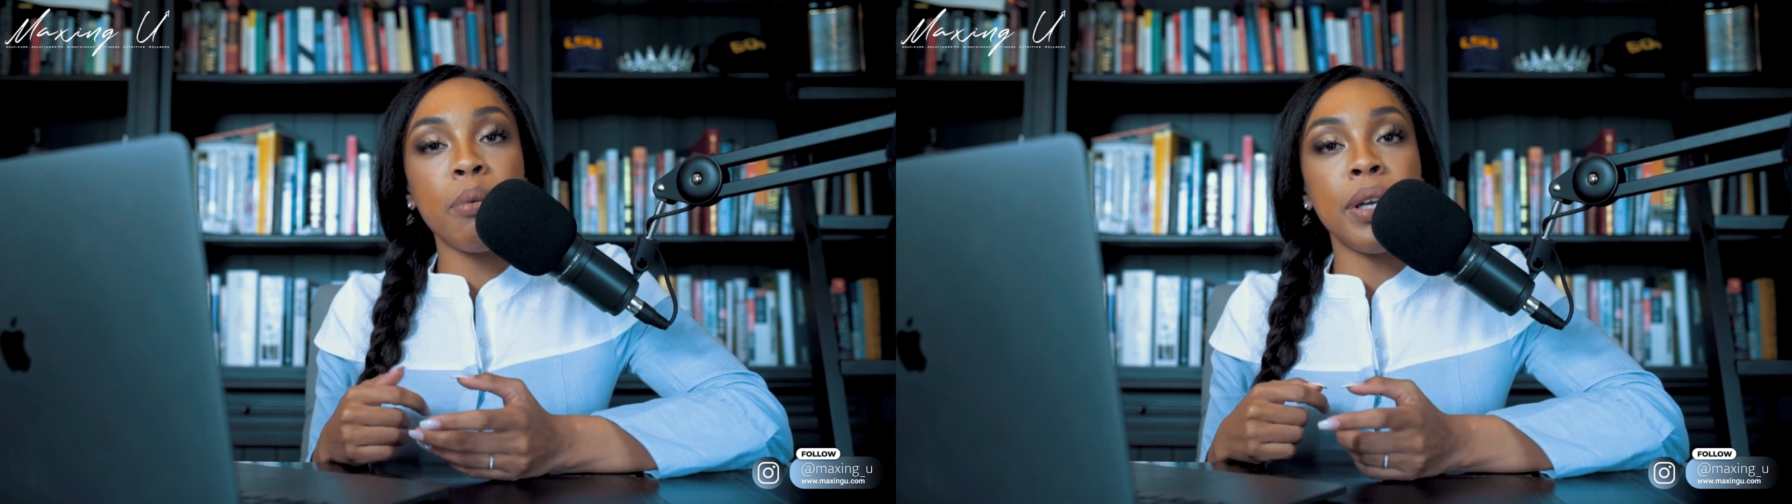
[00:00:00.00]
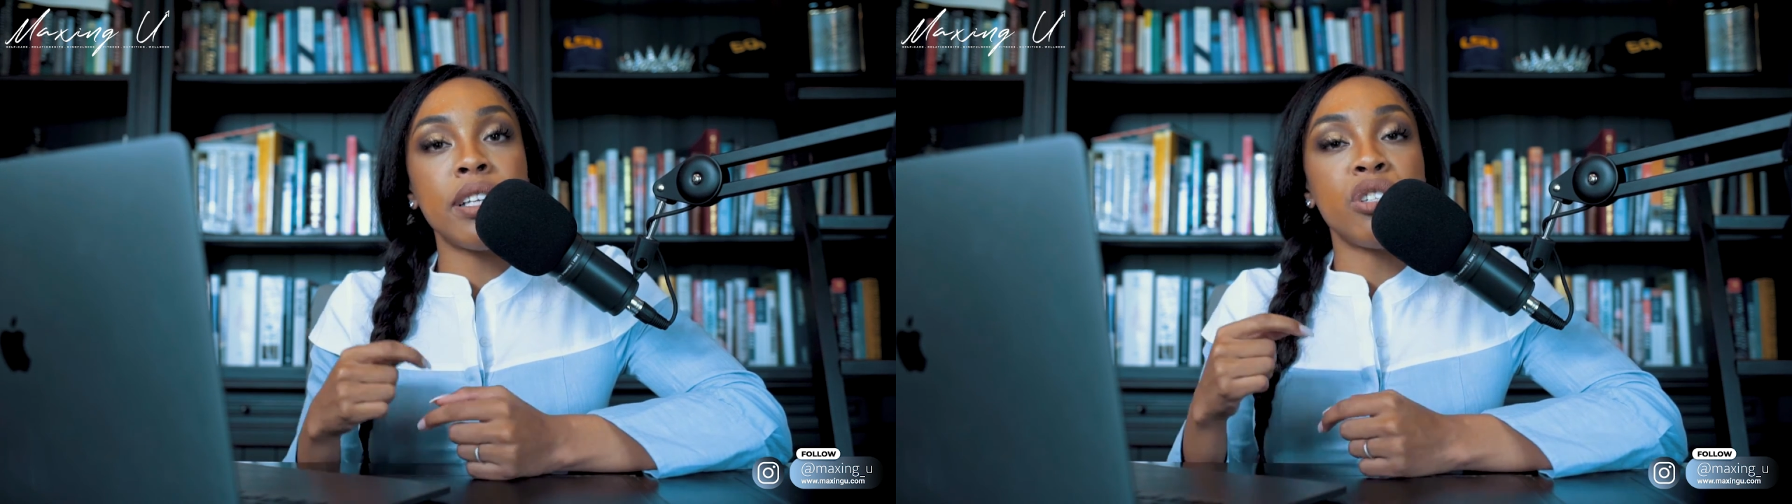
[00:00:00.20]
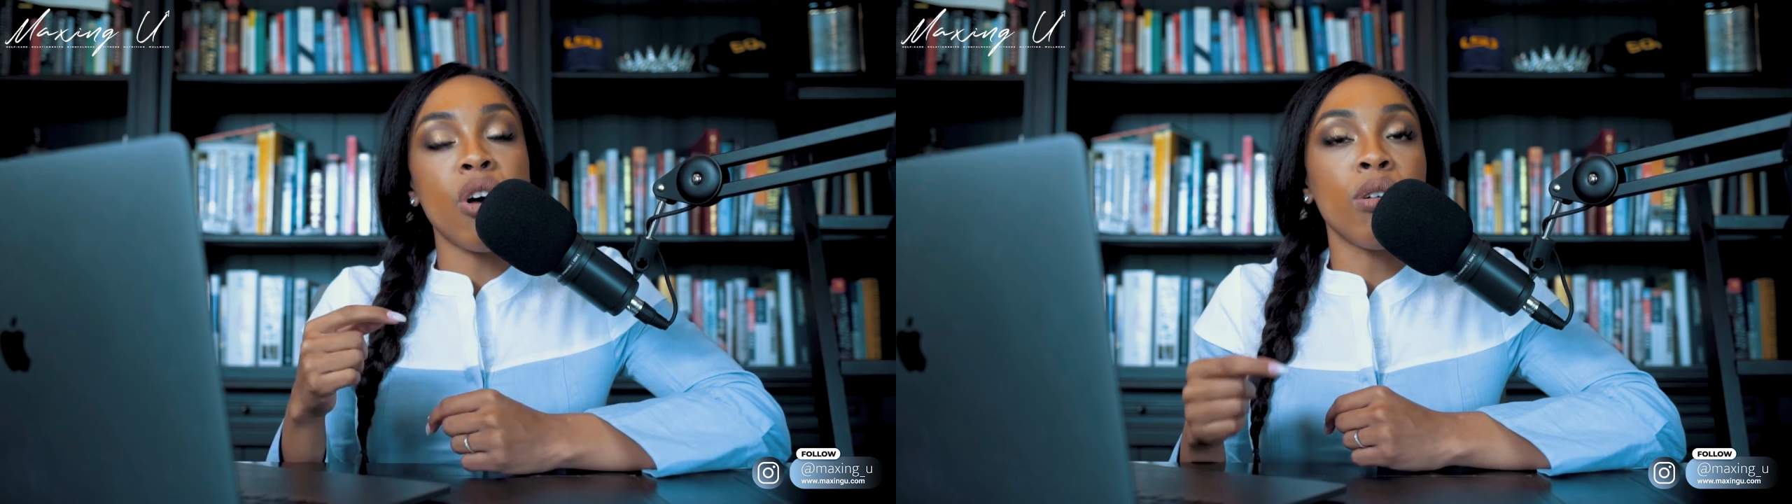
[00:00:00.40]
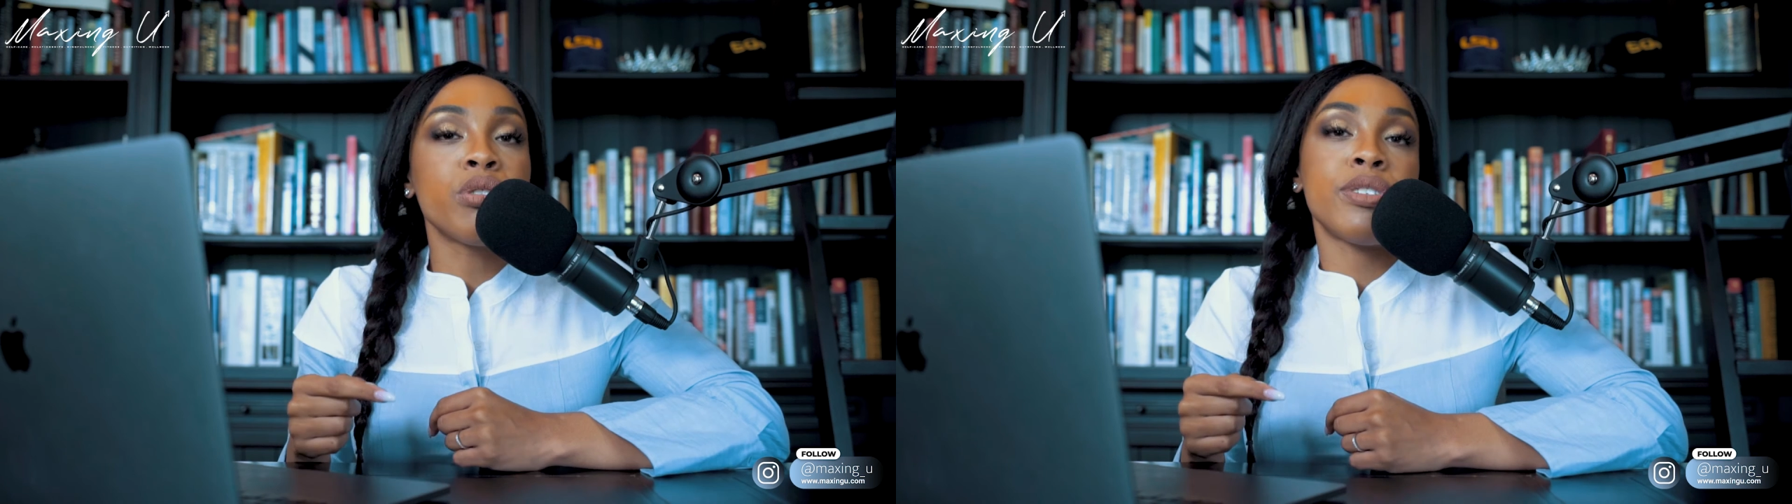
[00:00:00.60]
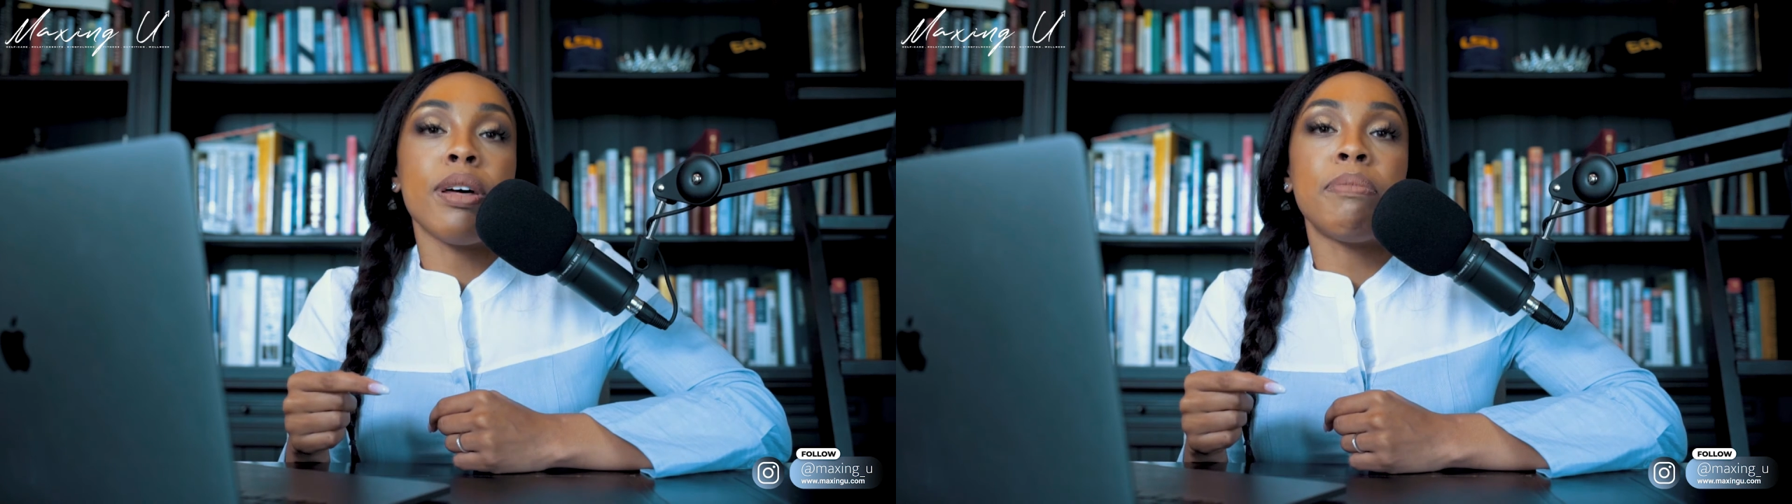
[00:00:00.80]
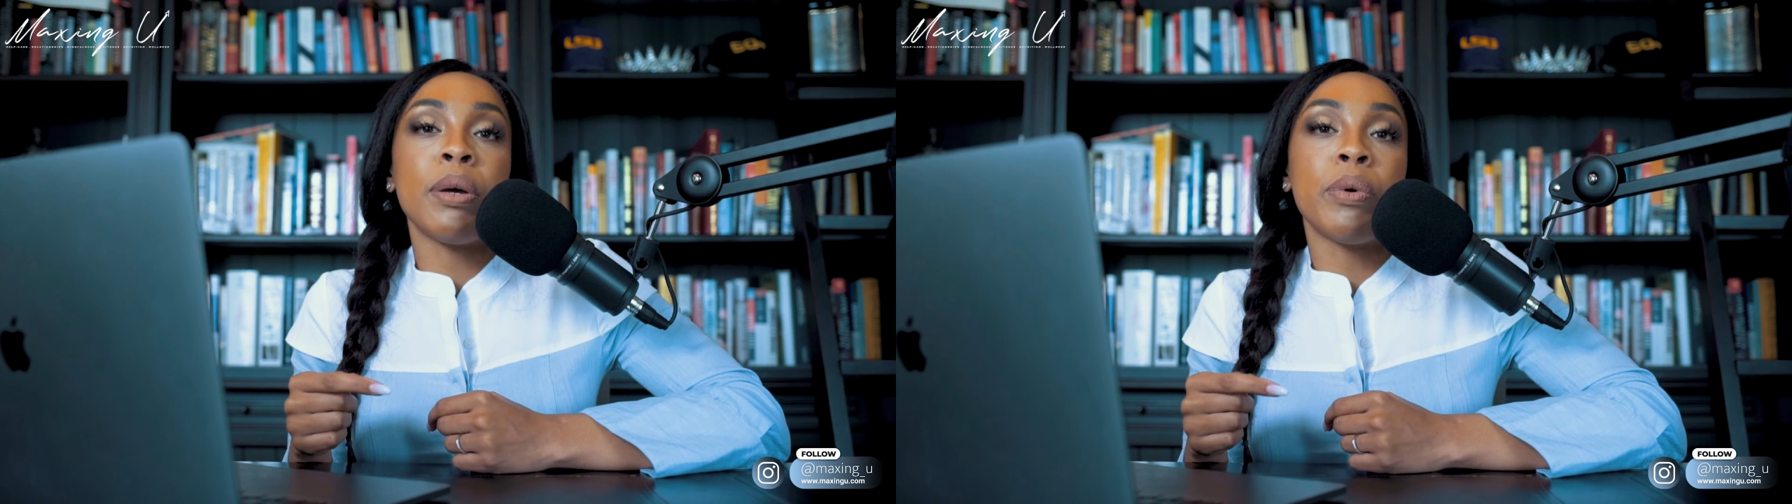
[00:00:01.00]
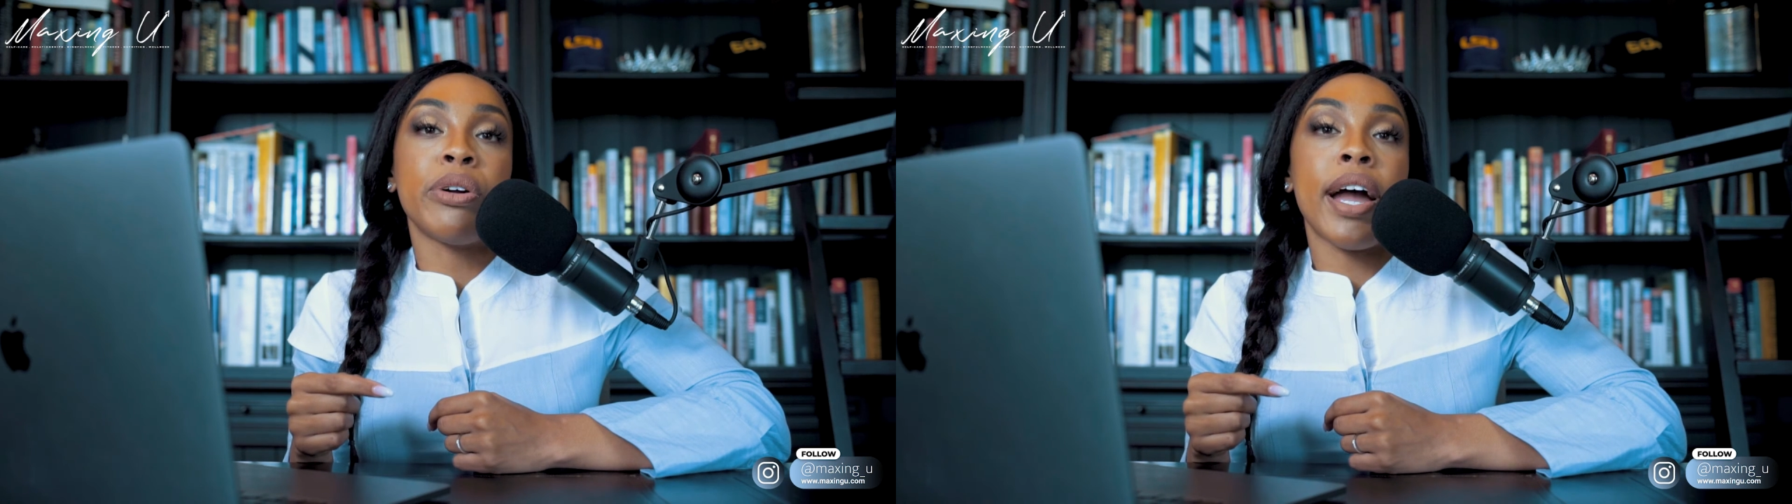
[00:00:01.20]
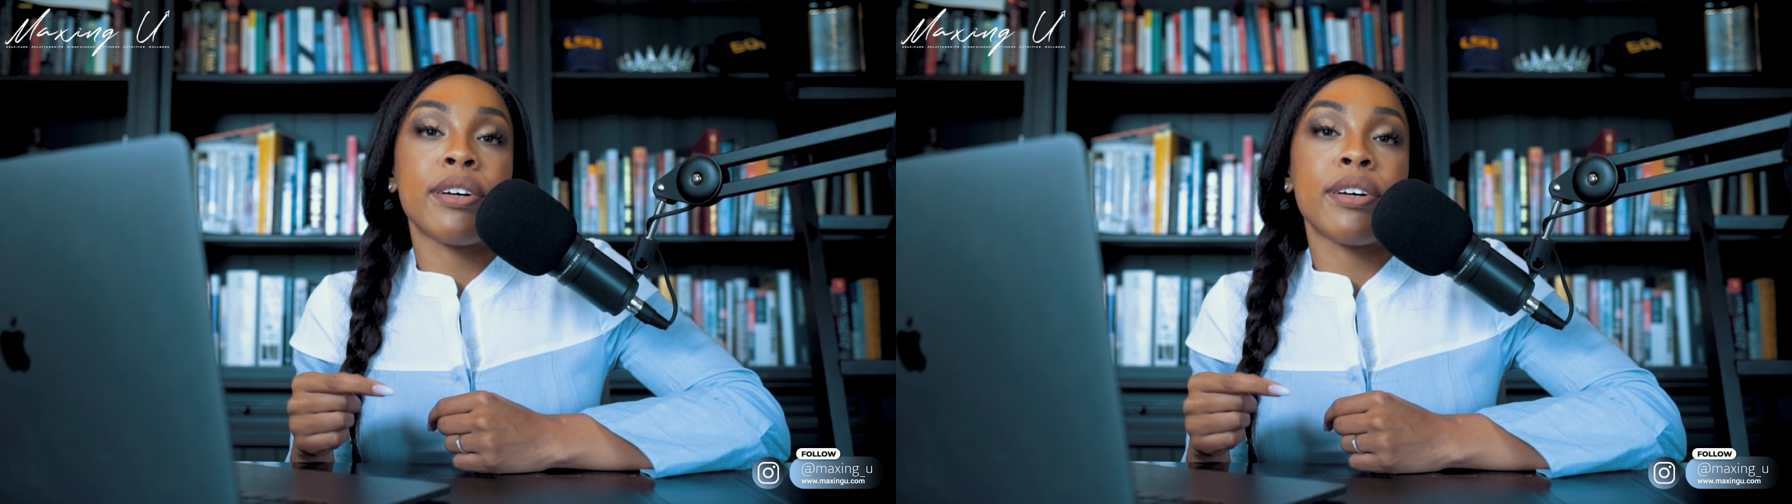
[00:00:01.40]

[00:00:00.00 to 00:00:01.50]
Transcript: if we need to alter something with your